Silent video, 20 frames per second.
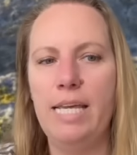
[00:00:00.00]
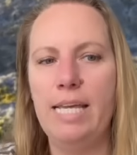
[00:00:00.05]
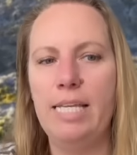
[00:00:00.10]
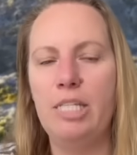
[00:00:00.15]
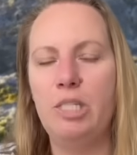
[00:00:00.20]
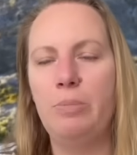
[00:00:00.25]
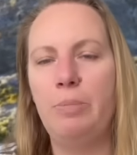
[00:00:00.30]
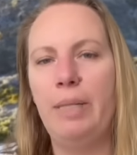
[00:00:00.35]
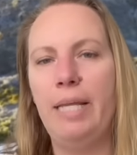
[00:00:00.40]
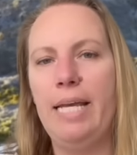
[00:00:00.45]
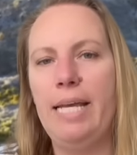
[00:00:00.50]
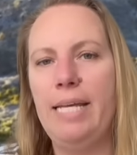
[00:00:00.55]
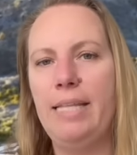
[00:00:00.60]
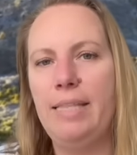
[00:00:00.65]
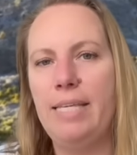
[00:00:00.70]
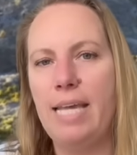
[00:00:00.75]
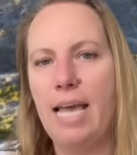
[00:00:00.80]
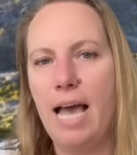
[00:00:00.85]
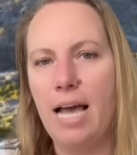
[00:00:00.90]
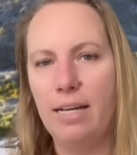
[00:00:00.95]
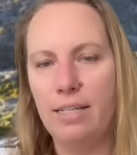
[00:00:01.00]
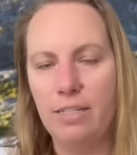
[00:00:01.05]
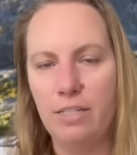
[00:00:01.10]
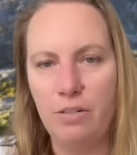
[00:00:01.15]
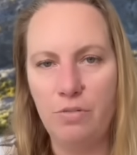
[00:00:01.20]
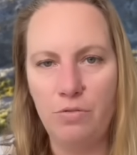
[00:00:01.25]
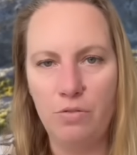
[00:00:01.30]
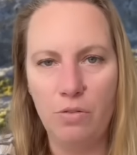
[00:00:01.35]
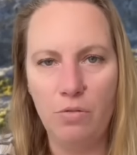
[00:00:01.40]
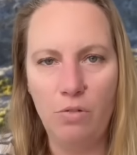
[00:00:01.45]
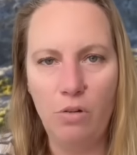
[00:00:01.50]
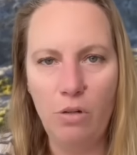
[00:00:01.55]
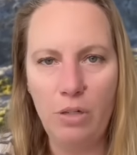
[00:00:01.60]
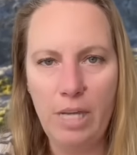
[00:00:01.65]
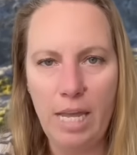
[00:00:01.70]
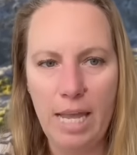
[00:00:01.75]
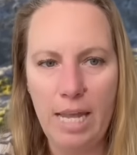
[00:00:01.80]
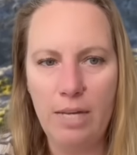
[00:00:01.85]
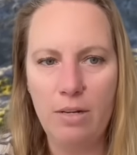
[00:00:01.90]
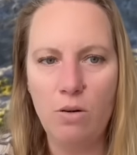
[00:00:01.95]
explain the active
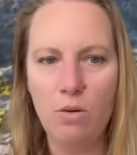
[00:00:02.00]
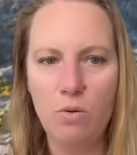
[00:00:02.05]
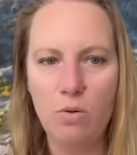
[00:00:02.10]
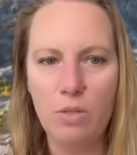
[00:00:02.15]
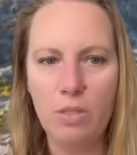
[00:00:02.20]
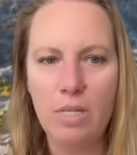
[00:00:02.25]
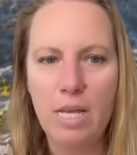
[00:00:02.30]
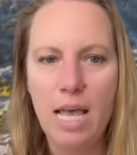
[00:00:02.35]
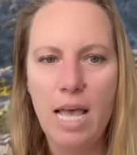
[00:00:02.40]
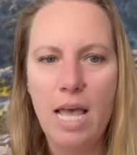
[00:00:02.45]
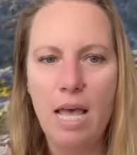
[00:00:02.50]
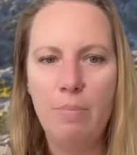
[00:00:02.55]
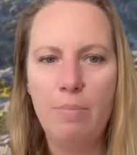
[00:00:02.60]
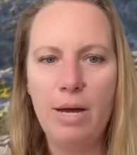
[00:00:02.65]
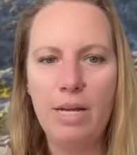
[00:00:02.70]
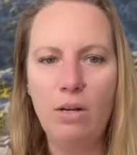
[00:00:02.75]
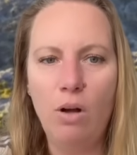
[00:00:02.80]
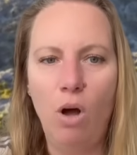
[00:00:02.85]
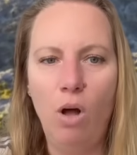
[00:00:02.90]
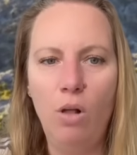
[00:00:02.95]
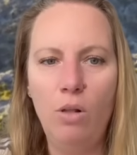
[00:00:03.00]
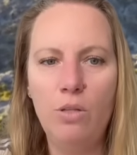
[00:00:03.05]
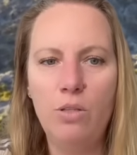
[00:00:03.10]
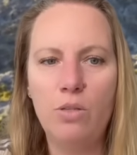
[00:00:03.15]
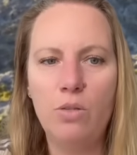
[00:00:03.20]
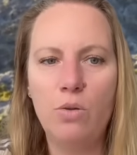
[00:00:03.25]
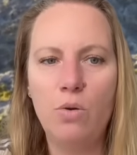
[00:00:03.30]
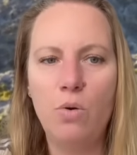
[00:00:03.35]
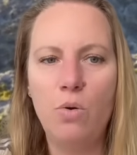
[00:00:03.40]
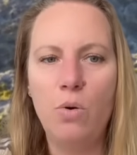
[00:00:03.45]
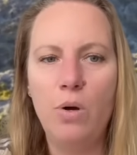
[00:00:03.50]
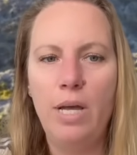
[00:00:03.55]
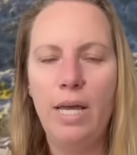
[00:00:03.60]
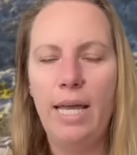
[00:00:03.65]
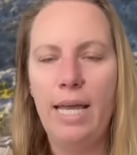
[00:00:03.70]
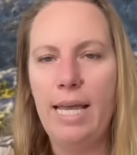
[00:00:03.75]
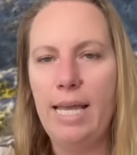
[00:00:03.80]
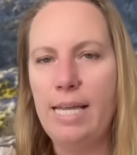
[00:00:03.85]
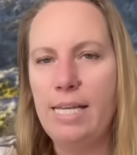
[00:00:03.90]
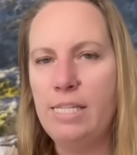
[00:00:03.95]
volcanoes, but also
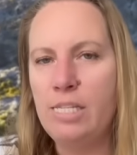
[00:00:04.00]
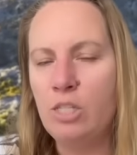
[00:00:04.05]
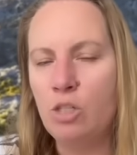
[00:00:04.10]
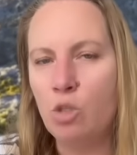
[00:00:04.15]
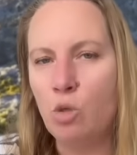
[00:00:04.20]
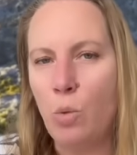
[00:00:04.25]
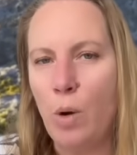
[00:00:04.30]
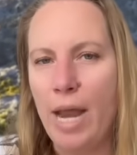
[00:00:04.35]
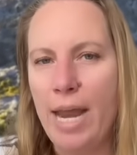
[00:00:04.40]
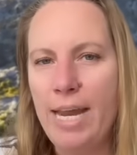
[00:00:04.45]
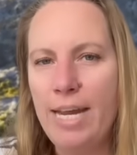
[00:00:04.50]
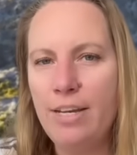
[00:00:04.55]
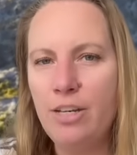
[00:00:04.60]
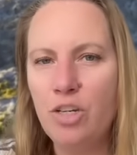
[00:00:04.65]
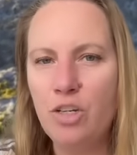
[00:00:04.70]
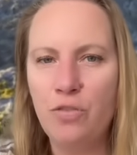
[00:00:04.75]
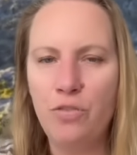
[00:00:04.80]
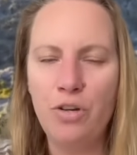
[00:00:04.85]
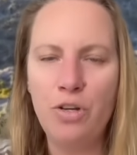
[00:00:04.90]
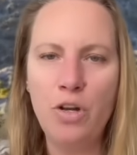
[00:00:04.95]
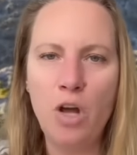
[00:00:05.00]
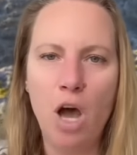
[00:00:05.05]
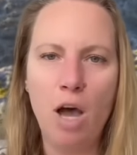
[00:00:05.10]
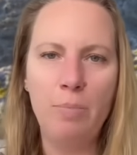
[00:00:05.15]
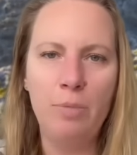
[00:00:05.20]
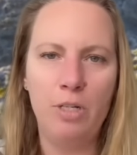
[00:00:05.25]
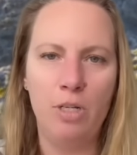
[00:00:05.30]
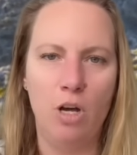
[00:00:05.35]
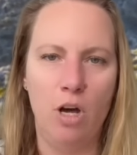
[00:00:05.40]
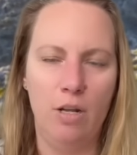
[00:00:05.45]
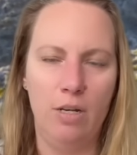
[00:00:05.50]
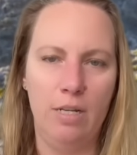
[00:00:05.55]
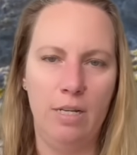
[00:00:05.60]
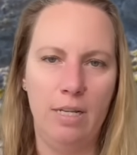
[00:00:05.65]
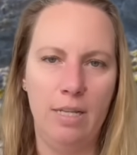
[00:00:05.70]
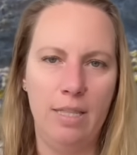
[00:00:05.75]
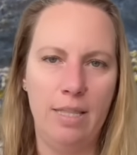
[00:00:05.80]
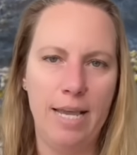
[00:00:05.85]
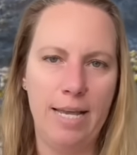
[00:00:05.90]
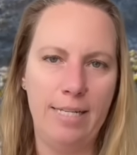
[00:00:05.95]
a strange phenomenon
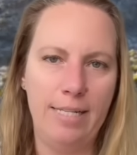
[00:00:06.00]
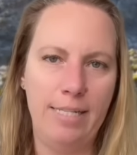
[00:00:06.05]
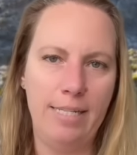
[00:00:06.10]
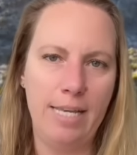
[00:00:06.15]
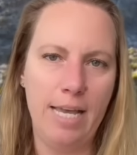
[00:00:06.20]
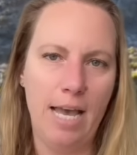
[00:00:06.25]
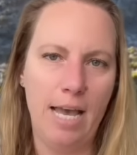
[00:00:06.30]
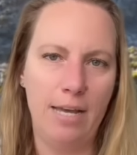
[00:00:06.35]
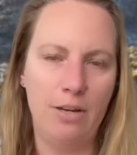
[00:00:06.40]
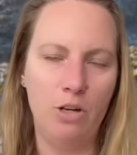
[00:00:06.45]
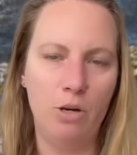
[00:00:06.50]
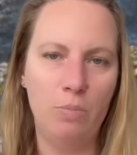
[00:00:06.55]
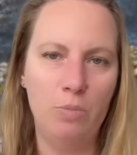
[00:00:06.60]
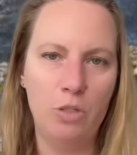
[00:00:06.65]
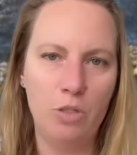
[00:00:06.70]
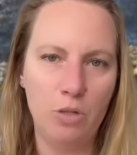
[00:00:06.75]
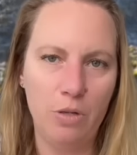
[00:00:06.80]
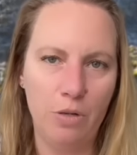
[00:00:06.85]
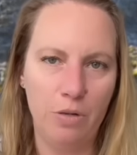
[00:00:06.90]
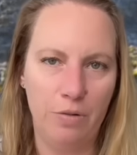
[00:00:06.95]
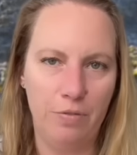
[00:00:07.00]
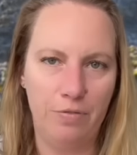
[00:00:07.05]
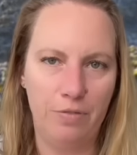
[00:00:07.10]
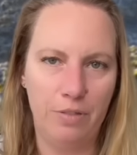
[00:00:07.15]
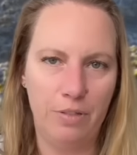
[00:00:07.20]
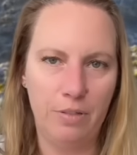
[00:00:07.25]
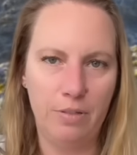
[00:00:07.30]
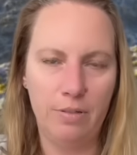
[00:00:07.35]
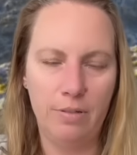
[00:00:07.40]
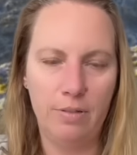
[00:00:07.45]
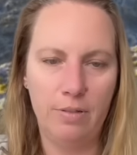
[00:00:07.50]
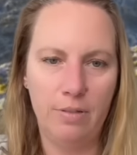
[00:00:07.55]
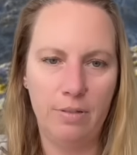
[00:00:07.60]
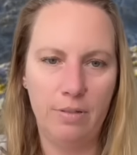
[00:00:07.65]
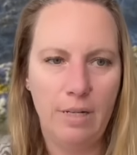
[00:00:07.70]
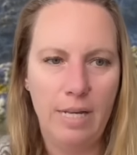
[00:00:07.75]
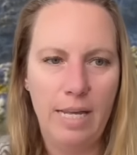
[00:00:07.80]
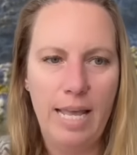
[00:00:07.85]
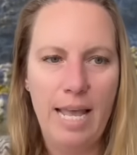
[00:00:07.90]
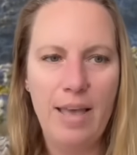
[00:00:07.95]
that he had observed.
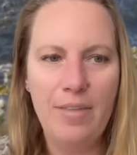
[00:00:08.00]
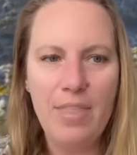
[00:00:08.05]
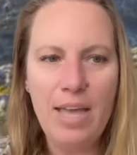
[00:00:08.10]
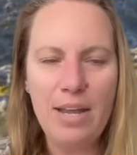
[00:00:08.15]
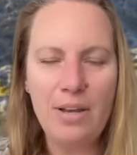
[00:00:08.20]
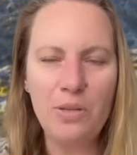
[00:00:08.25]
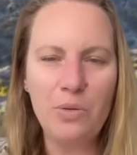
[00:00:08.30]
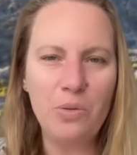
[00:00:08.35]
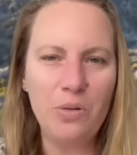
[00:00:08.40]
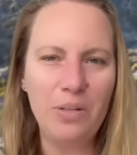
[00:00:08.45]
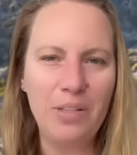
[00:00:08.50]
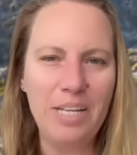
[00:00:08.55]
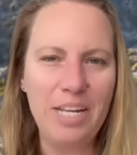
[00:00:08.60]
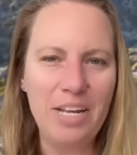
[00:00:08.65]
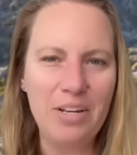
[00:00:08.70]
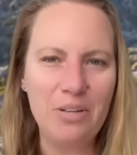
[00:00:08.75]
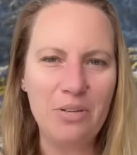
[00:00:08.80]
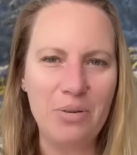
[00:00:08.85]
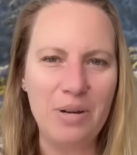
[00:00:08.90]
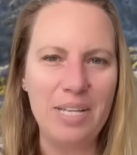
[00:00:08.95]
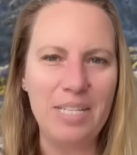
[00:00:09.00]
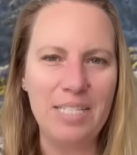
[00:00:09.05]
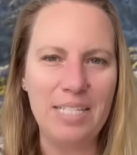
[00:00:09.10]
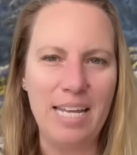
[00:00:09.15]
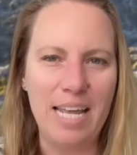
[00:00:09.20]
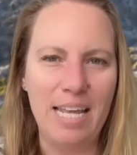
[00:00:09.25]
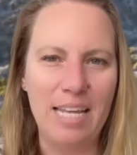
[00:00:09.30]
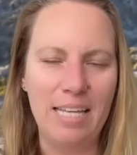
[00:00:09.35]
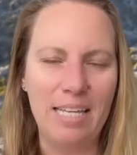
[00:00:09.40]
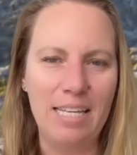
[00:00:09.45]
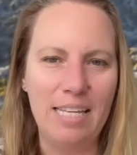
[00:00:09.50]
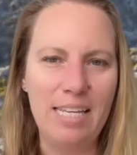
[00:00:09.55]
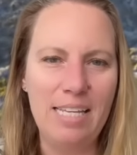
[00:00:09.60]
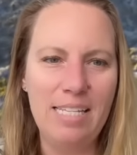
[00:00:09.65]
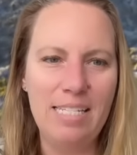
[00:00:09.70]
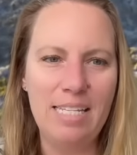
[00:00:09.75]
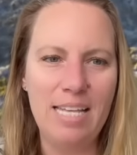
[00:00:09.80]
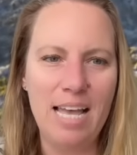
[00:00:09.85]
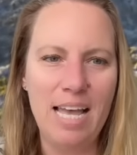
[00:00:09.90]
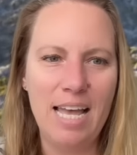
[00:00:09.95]
And that is really interesting. He
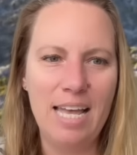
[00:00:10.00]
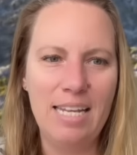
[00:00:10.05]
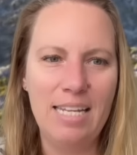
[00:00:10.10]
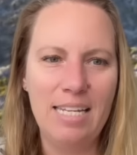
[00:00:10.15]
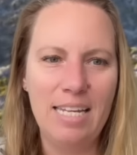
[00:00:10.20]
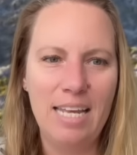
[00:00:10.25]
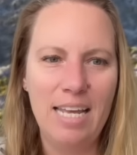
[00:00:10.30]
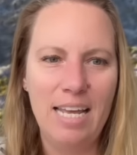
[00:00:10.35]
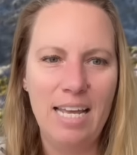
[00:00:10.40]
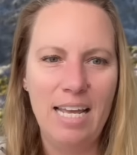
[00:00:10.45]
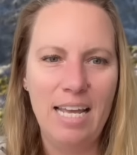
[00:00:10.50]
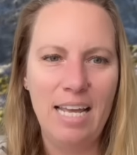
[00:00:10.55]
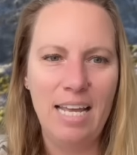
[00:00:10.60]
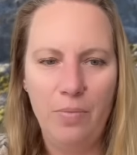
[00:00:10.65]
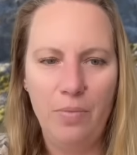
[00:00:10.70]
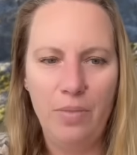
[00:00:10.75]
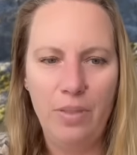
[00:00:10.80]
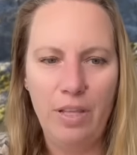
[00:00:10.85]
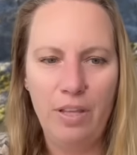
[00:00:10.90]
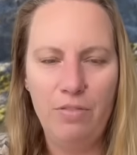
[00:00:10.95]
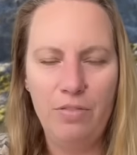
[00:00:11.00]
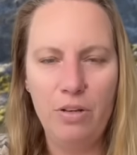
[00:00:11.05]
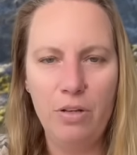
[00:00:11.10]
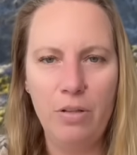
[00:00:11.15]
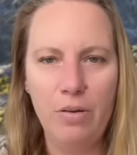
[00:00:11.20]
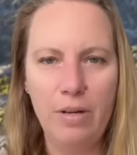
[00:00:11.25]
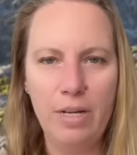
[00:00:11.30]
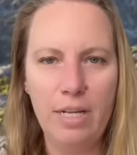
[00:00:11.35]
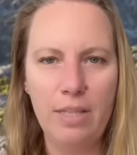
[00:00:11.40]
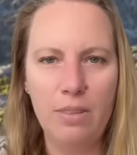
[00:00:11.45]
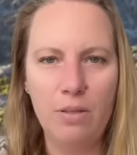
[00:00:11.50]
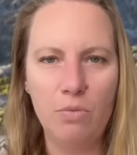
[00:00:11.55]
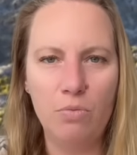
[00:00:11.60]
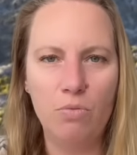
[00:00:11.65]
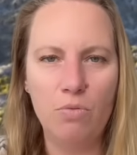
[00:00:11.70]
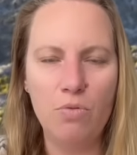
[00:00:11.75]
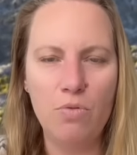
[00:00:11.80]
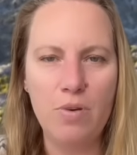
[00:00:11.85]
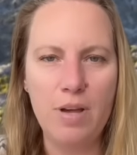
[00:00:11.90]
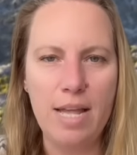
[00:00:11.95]
said, if you look at the
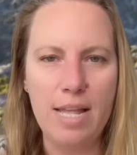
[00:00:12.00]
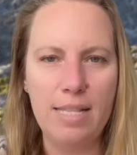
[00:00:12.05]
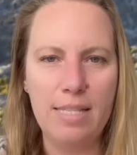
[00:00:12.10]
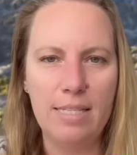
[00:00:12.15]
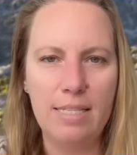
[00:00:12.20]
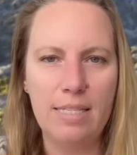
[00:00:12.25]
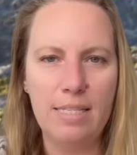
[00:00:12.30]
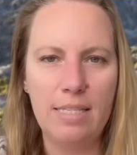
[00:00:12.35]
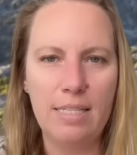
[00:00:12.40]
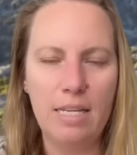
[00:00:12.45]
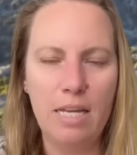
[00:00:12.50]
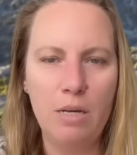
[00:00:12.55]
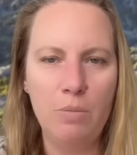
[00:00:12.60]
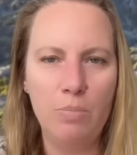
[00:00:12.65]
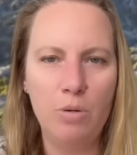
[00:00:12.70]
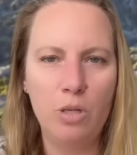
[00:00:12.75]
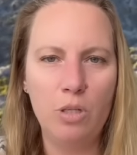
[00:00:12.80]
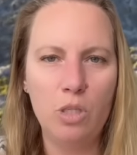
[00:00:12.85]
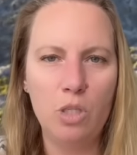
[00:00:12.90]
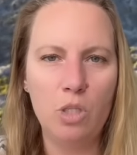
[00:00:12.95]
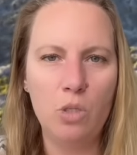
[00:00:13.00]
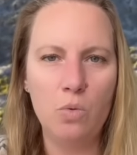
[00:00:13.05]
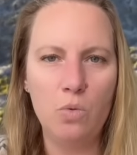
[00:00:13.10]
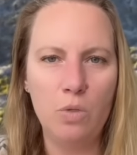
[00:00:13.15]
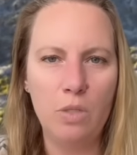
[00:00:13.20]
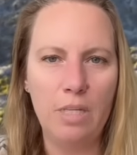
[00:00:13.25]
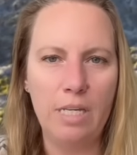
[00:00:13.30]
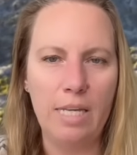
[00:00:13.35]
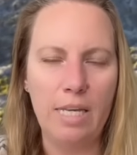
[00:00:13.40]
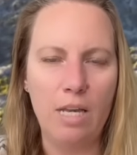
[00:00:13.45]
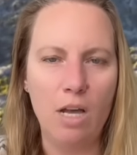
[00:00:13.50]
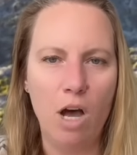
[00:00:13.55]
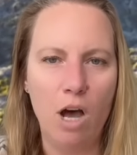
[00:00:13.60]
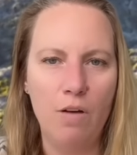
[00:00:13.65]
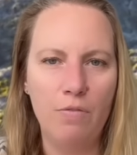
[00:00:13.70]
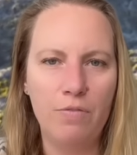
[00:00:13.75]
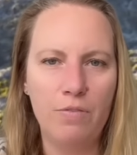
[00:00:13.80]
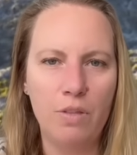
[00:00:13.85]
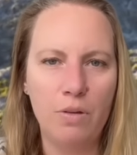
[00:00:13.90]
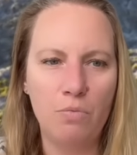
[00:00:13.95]
ruins in Pozzuoli
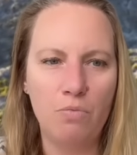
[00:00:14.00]
of the